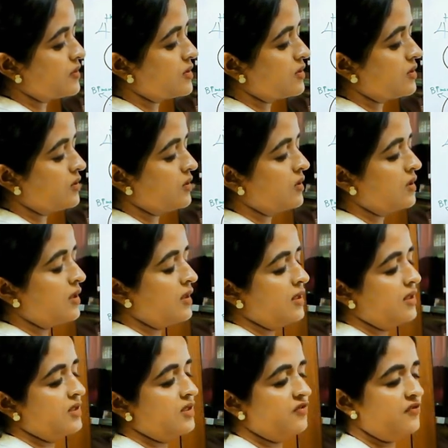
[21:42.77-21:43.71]
So
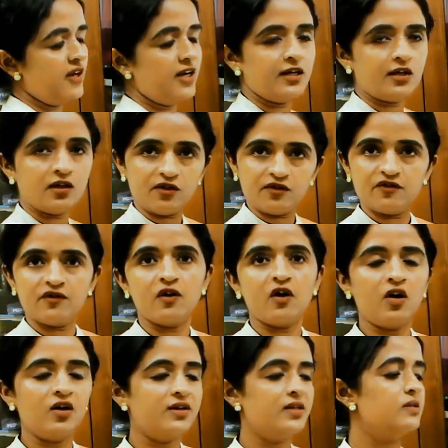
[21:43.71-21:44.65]
the fate of
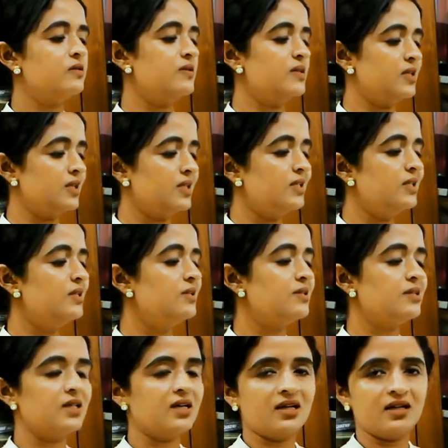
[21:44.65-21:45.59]
all these
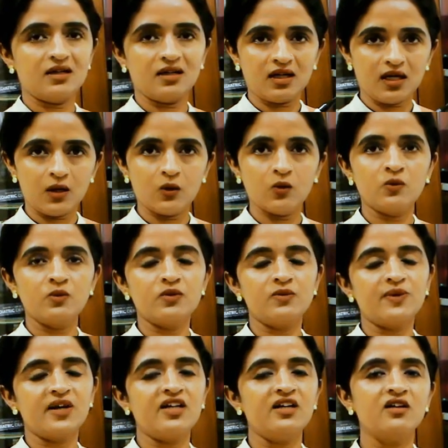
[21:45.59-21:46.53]
vesicles and how
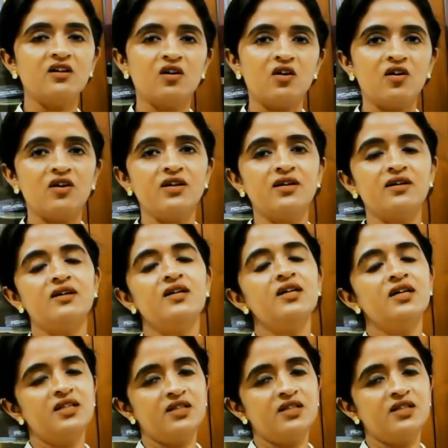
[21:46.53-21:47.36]
spinal cord,